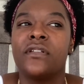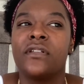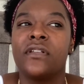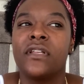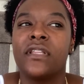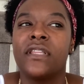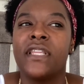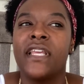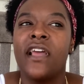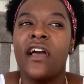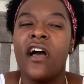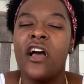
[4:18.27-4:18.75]

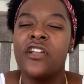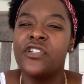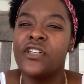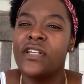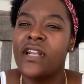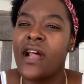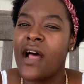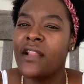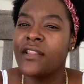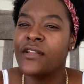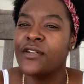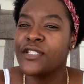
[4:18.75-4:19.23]
the
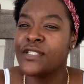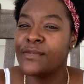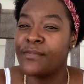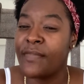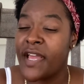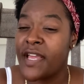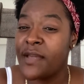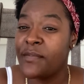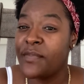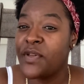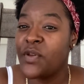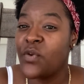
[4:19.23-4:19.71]
$100
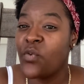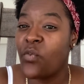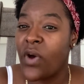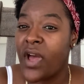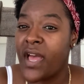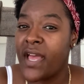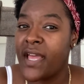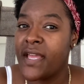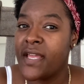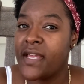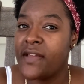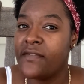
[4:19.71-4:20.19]
may be
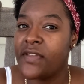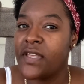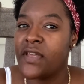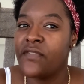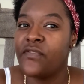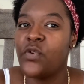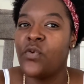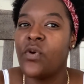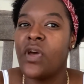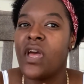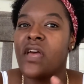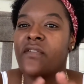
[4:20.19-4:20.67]
waived if
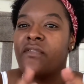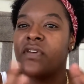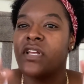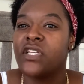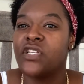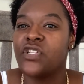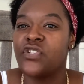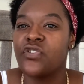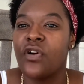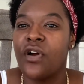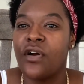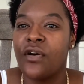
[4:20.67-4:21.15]
you have a
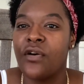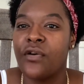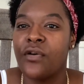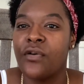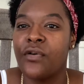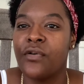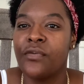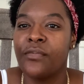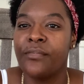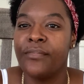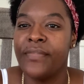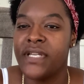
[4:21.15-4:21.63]

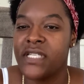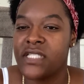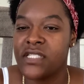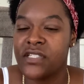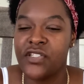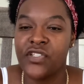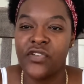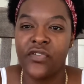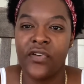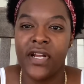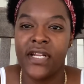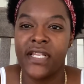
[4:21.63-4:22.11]
strong business
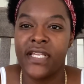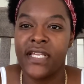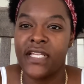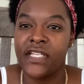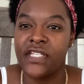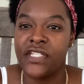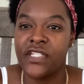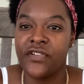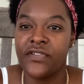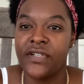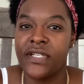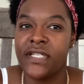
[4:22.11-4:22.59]
credit
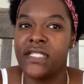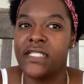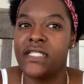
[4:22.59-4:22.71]
history.